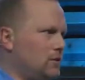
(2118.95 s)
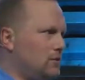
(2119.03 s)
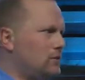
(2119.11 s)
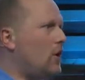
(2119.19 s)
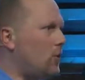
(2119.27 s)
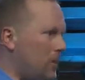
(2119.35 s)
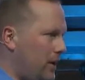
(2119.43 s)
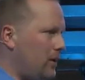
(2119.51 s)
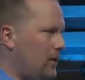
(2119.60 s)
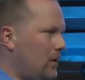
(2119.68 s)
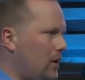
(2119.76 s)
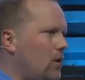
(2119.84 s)
don't we?
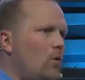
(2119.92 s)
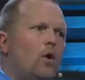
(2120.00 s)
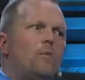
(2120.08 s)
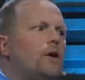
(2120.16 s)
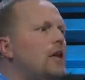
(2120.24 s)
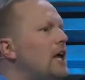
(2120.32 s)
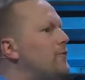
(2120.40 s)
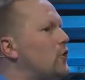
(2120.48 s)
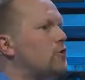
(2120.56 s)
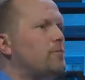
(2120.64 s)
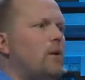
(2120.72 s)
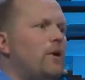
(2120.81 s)
We're
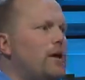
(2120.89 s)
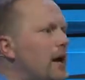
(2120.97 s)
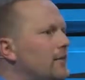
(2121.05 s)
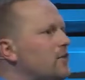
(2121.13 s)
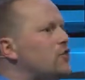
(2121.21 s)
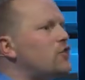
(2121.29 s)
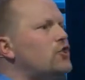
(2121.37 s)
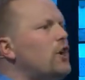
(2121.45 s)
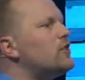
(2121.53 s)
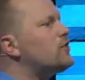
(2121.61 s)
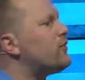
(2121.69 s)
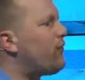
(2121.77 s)
believers, but we got these
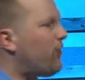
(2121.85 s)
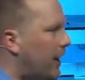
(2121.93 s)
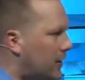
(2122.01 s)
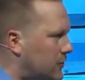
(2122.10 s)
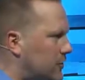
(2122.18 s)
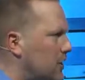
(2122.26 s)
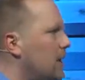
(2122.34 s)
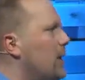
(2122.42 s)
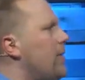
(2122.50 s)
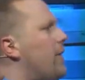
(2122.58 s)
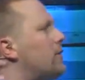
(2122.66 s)
chunks of flesh that are